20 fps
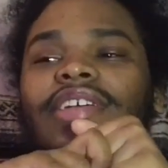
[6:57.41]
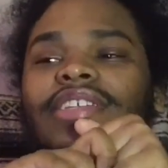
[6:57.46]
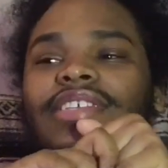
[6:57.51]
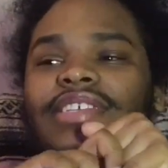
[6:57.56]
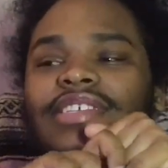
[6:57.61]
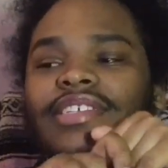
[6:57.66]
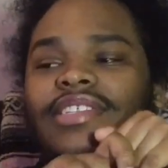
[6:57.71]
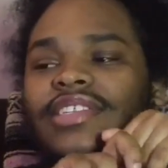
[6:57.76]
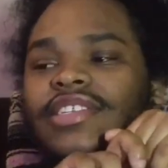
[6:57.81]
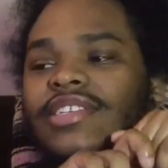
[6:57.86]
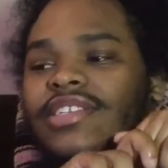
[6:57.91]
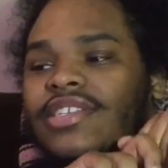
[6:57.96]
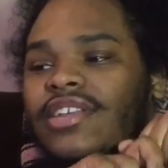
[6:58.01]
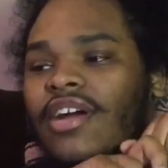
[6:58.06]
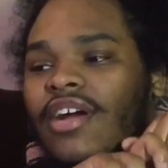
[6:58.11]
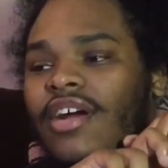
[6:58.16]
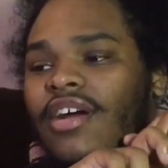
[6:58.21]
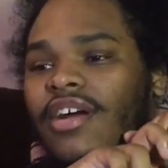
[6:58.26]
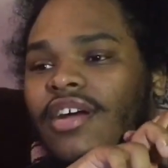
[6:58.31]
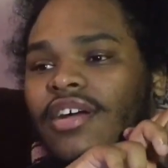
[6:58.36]
Disney
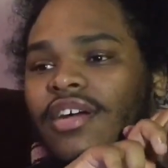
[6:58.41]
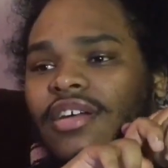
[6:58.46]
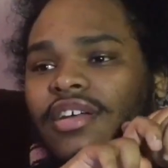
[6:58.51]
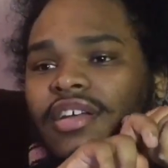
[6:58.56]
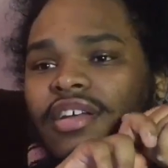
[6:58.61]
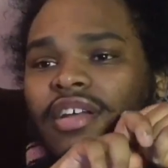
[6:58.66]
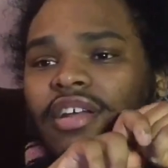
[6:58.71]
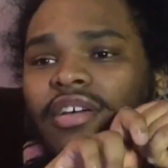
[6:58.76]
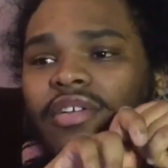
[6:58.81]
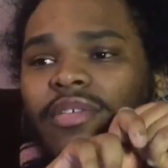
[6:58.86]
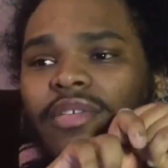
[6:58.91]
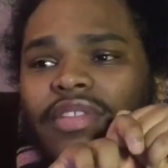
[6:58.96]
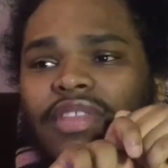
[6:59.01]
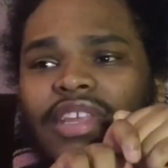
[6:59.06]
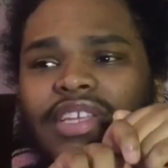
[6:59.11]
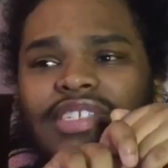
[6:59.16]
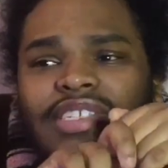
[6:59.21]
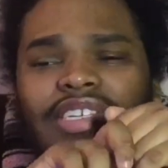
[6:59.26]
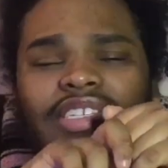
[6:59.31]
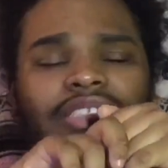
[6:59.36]
star, you know,
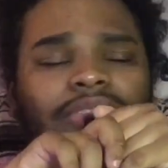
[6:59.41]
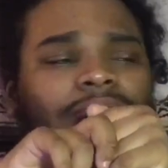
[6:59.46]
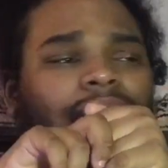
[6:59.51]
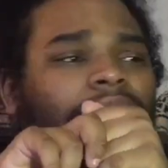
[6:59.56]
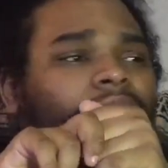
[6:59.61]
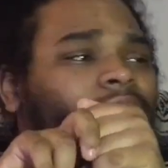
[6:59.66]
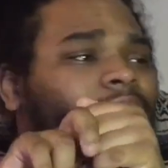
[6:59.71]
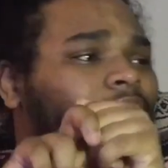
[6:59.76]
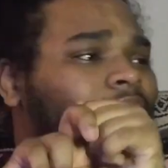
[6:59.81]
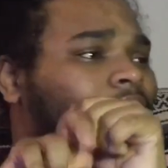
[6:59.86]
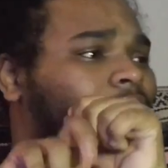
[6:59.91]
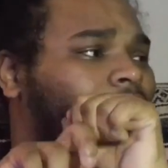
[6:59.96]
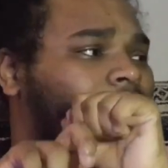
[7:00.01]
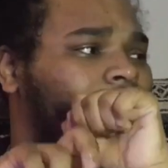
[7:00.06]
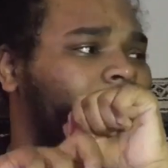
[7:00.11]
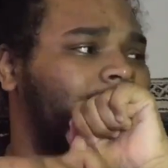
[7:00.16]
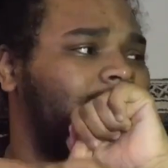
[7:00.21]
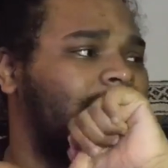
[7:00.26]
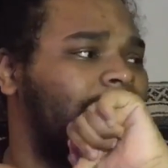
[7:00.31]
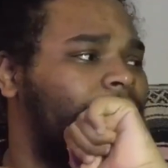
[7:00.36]
they said she was going
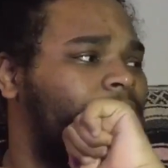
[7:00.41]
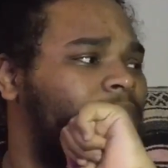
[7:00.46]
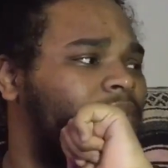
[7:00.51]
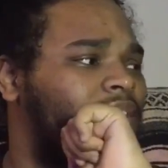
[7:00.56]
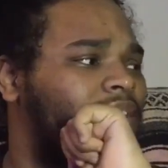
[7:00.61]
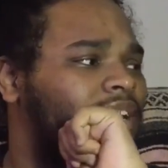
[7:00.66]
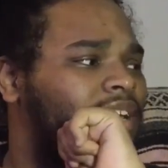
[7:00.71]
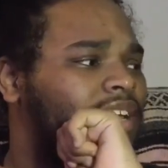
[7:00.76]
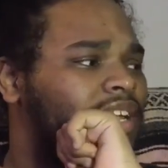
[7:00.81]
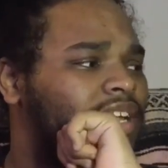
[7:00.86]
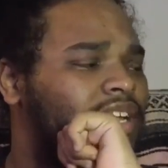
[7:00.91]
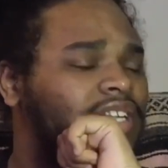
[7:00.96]
crazy, but